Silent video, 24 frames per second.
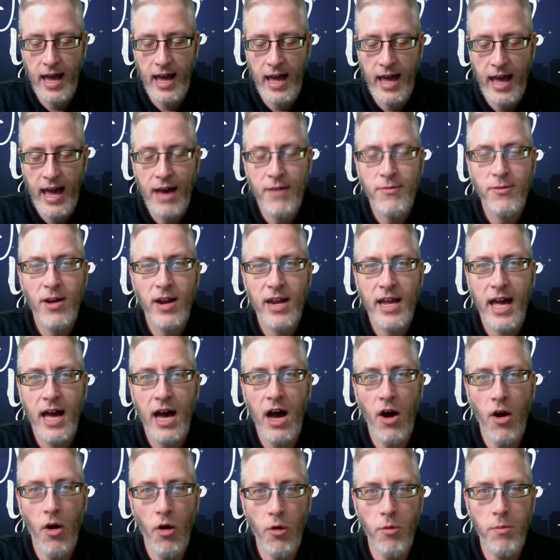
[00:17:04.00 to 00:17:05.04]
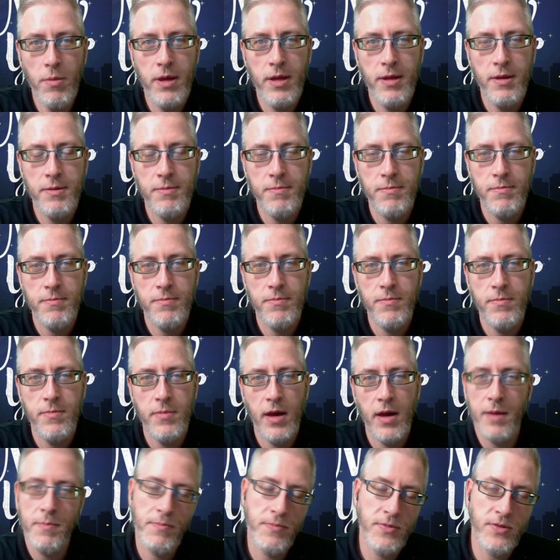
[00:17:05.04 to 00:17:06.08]
After I got home,
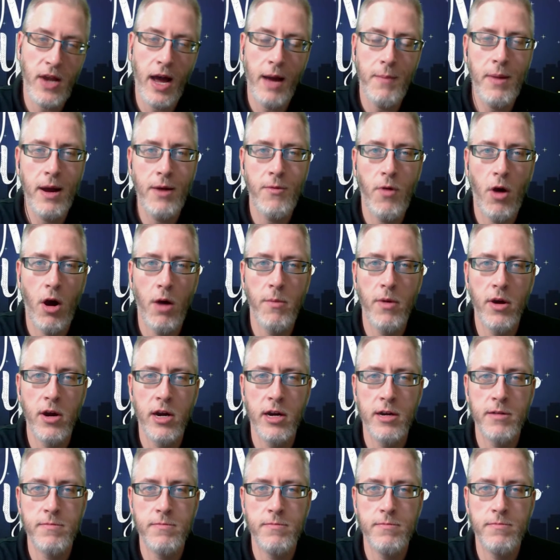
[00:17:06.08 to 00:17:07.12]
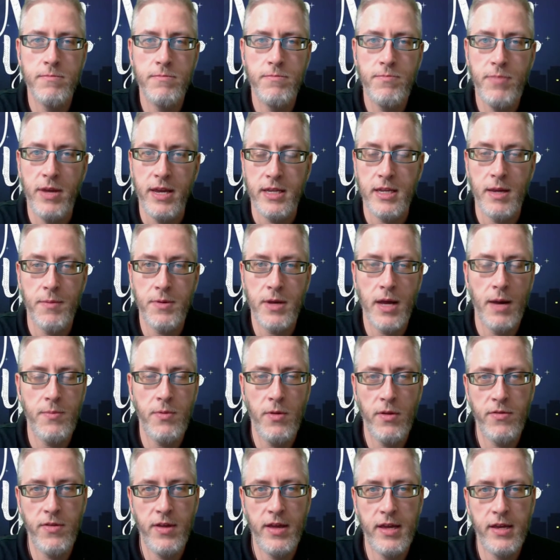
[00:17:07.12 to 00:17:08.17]
I stopped by Walmart, picked up a couple
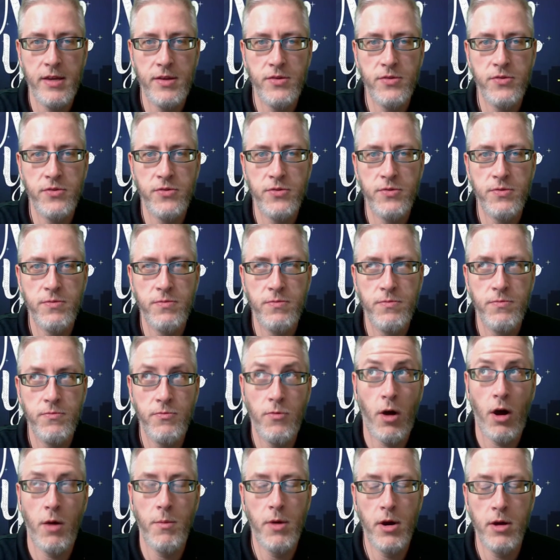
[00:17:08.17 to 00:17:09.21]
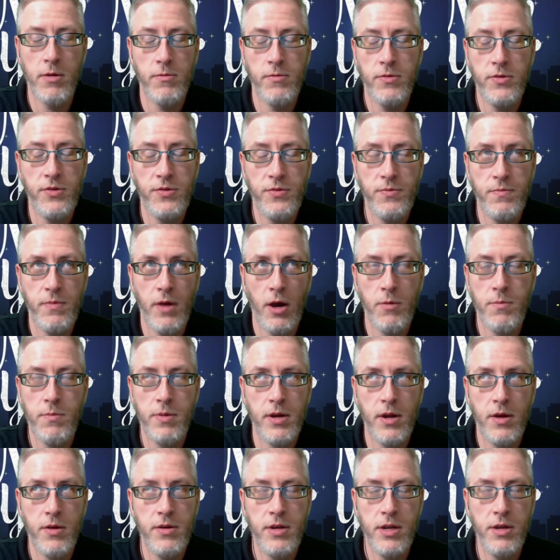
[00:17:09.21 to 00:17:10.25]
of things. Walmart was open
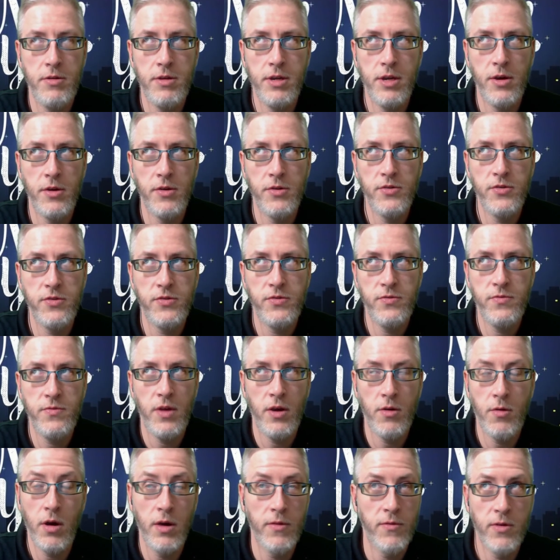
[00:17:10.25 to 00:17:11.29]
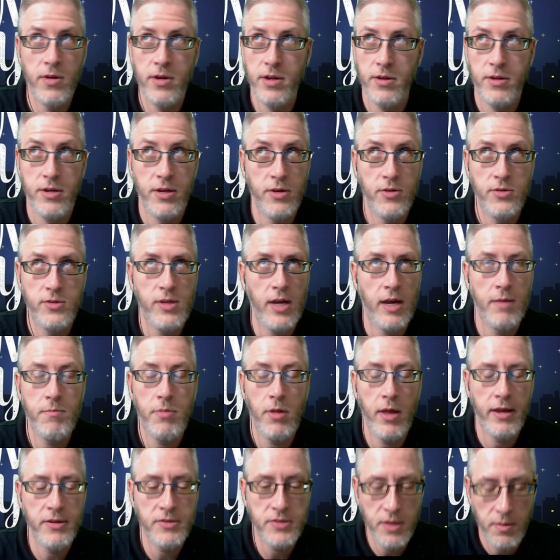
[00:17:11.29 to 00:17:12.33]
on New Year's, over New Year's, God
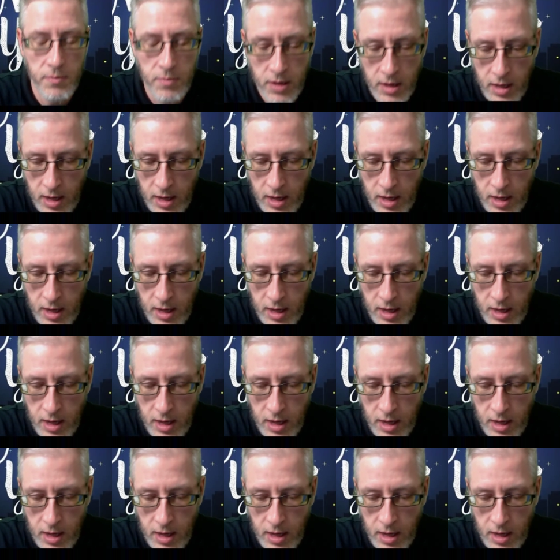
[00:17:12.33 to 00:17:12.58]
bless them.